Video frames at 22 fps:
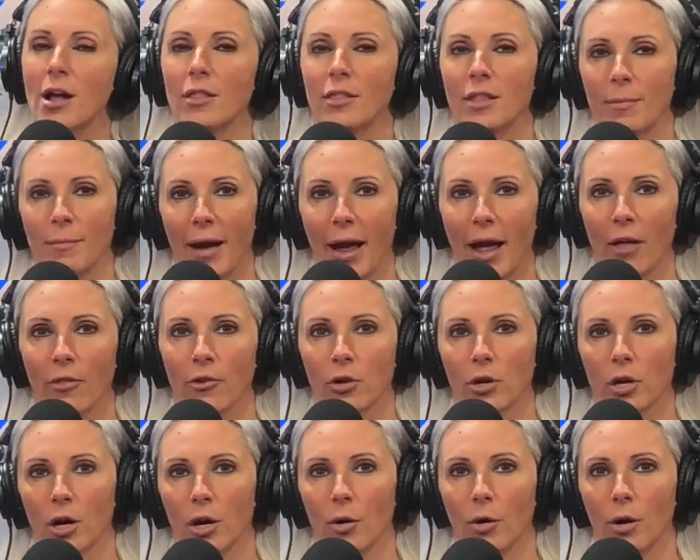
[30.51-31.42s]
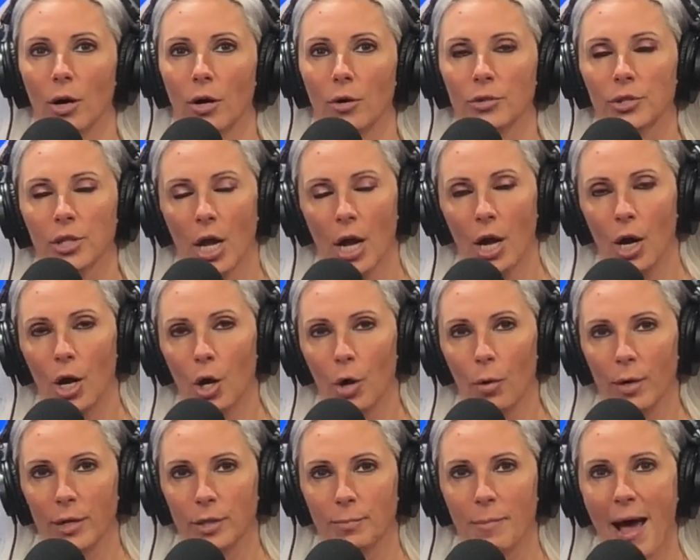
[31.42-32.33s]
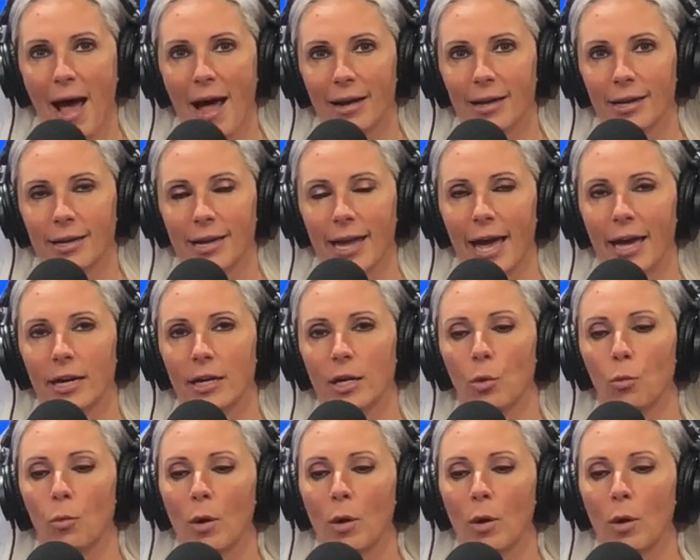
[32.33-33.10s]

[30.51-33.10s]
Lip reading: than my other co-host, who is back in Canada.